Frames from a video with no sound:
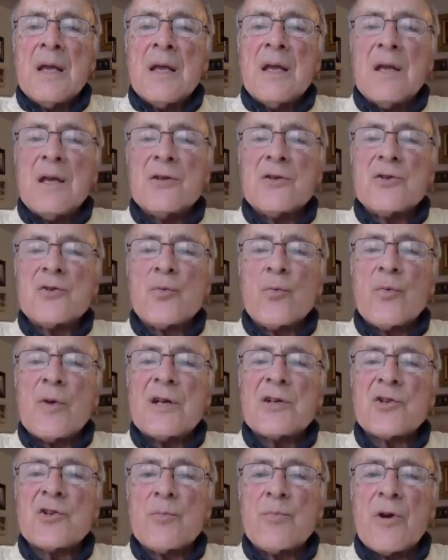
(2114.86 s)
is
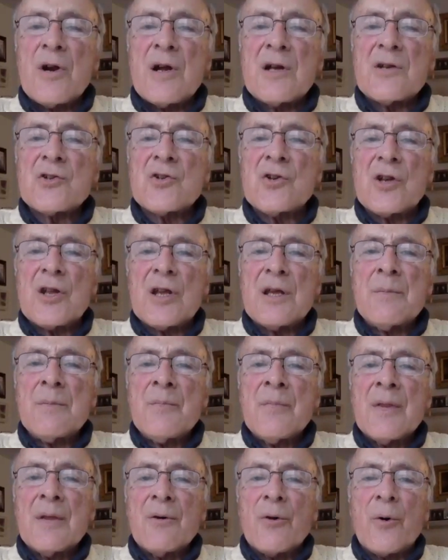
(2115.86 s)
reciprocity
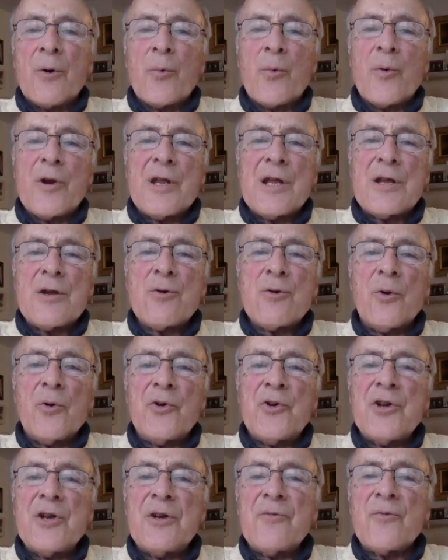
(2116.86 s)
or what he
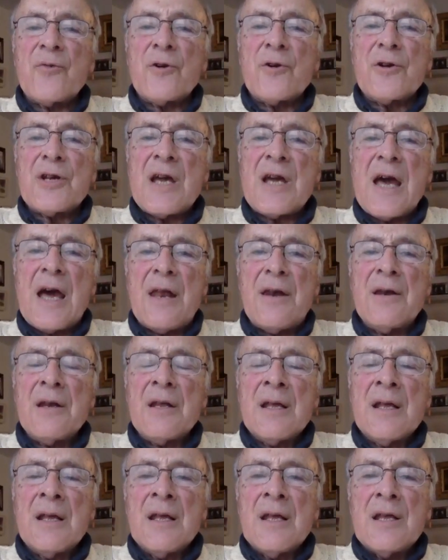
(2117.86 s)
called tit for tat.
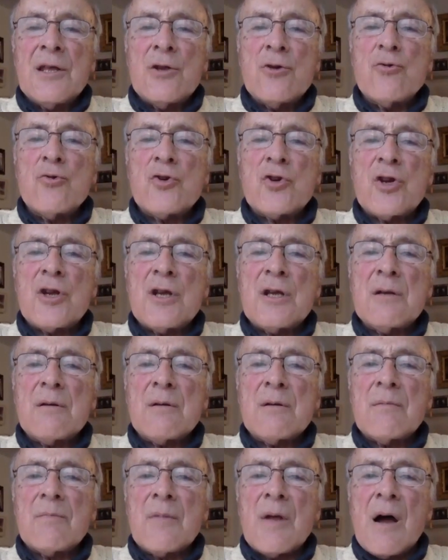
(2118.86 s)
You cheat,
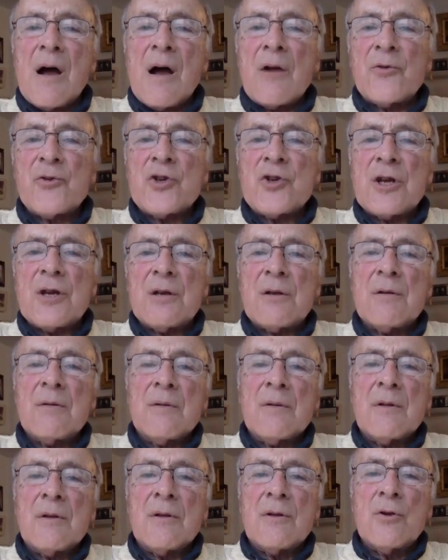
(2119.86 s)
I'll cheat.
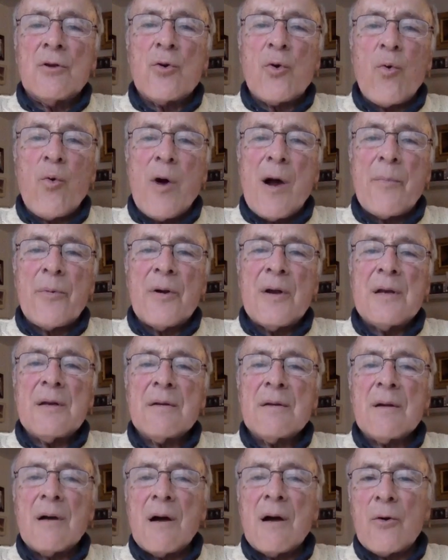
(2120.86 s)
You cooperate,
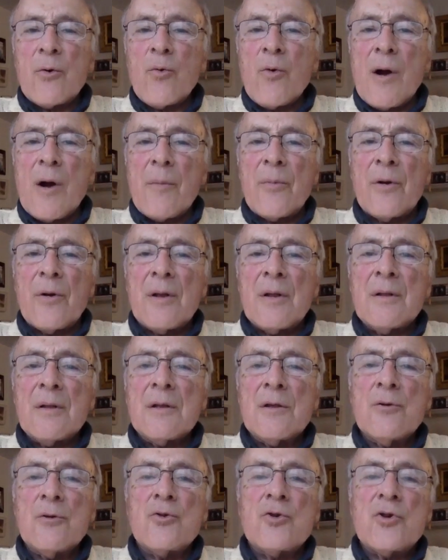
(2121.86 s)
I'll cooperate.
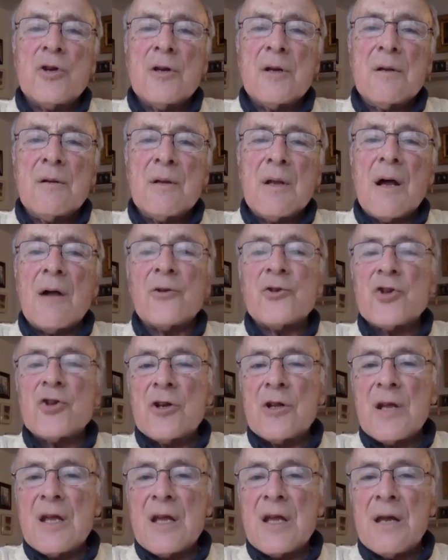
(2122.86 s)
You cheat, I'll cheat
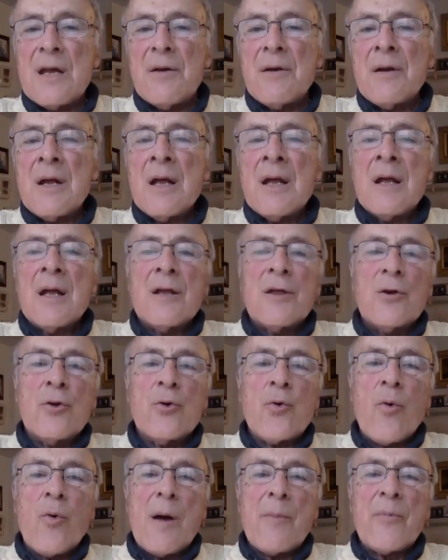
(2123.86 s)
again. You
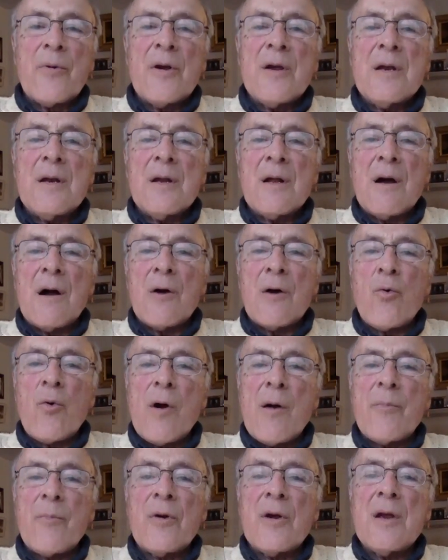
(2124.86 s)
cooperate, I'll
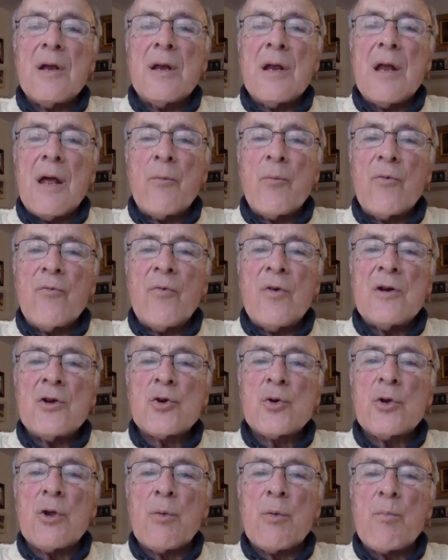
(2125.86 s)
cooperate. And
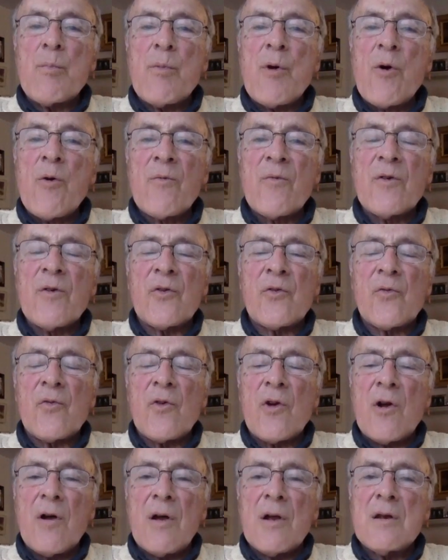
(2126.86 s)
eventually, both of us
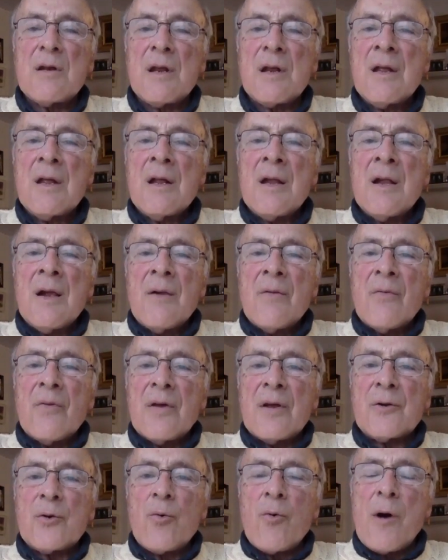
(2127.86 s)
find
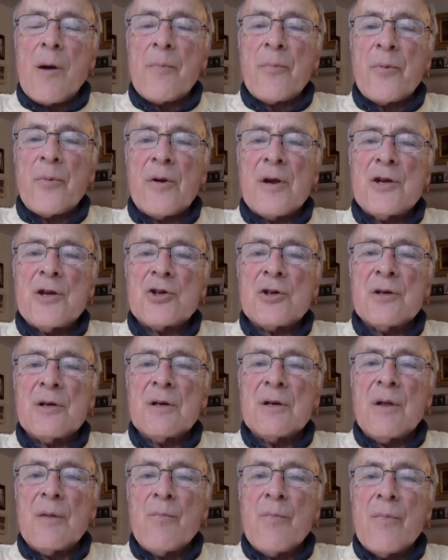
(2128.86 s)
that
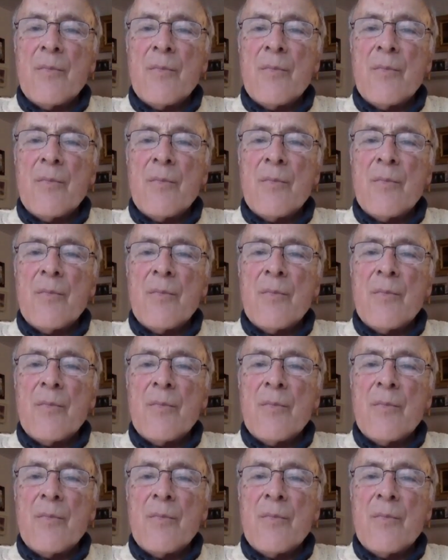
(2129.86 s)
cooperation